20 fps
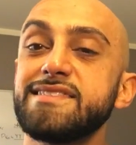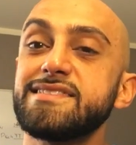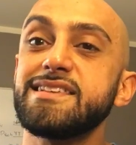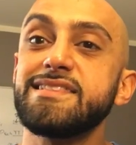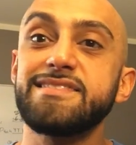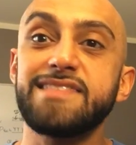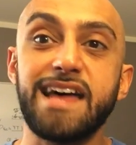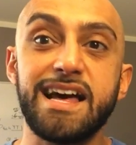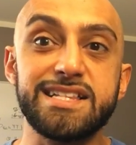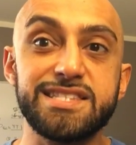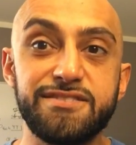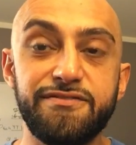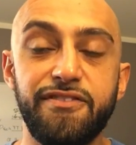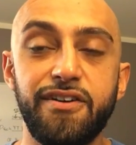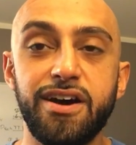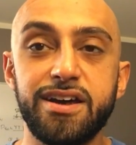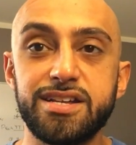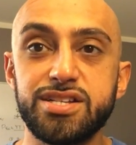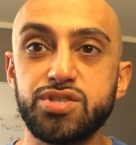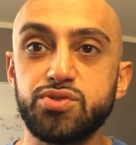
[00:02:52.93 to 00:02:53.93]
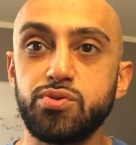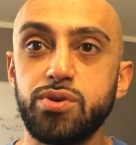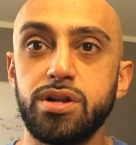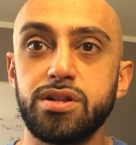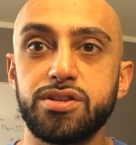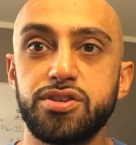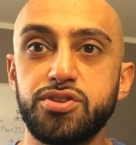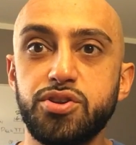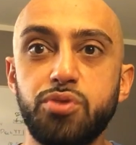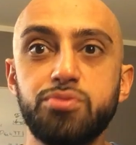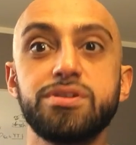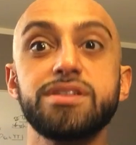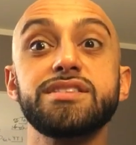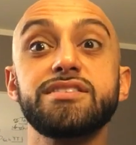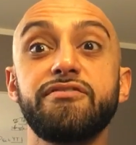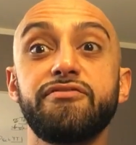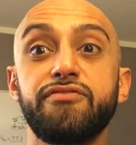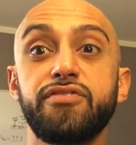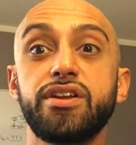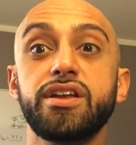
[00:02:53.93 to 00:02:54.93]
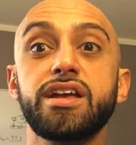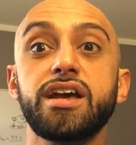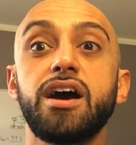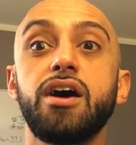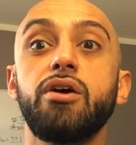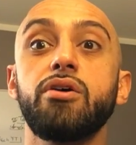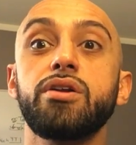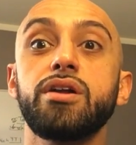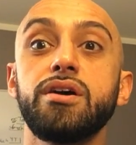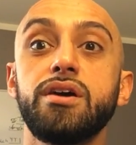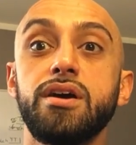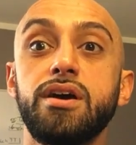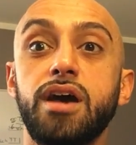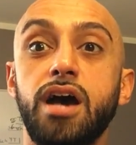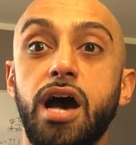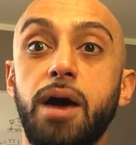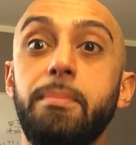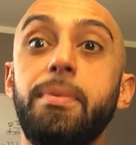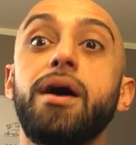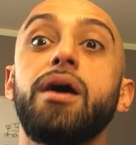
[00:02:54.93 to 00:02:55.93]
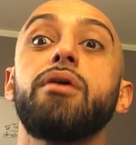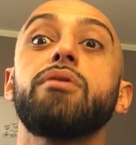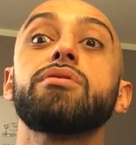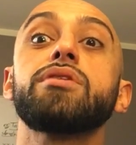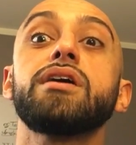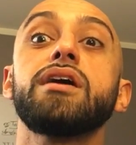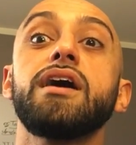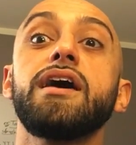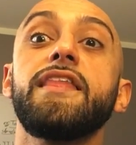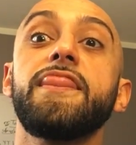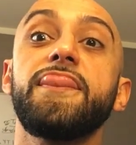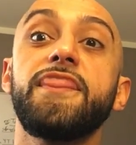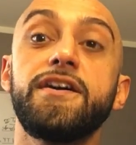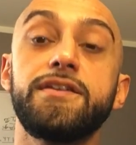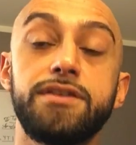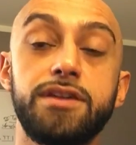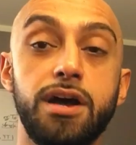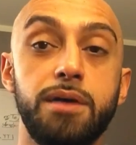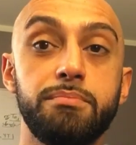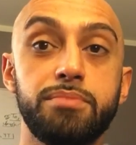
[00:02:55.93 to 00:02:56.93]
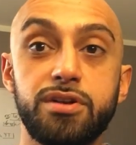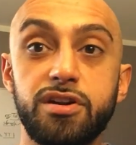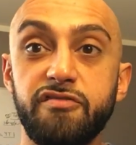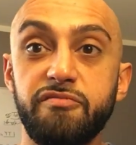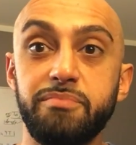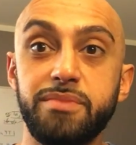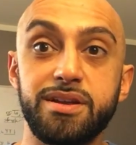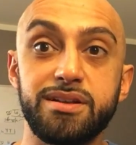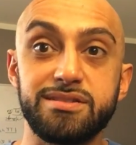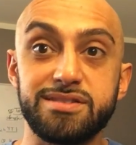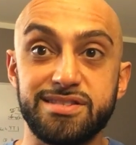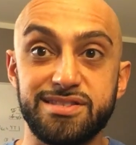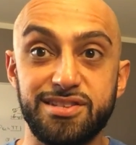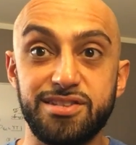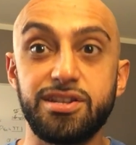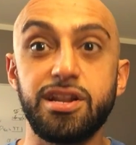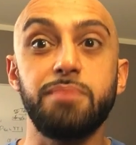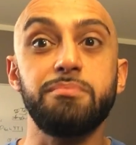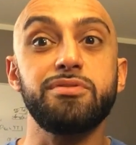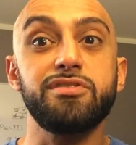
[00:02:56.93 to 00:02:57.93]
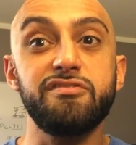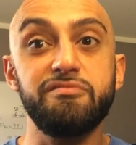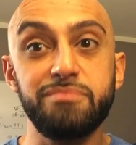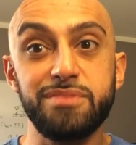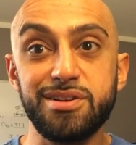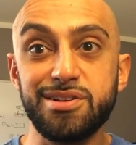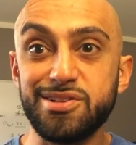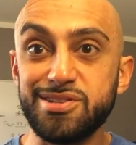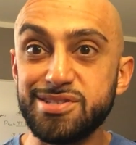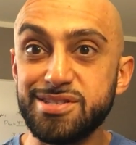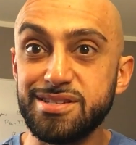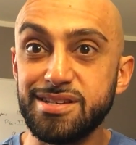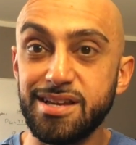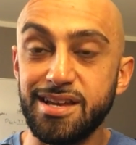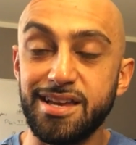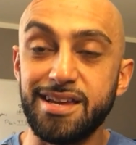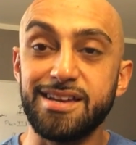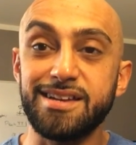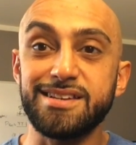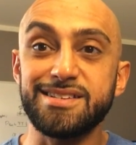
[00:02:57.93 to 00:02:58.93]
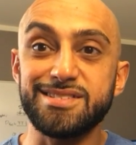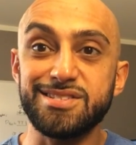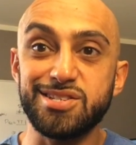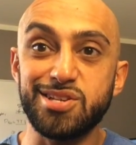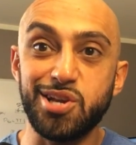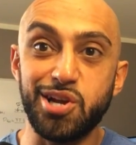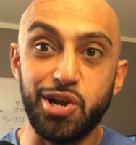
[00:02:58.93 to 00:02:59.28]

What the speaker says: then that's fine as well. You don't need to freak out about the number of meals. The number of meals is